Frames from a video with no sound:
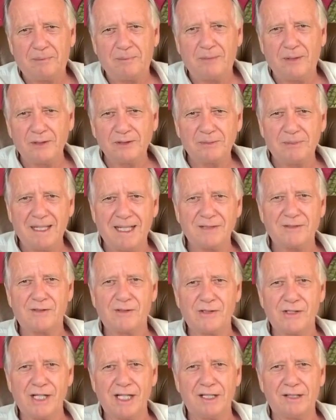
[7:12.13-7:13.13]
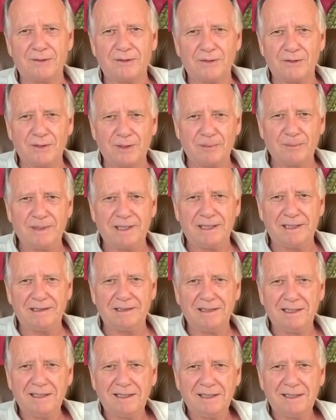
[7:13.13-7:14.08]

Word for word: Postmaster General being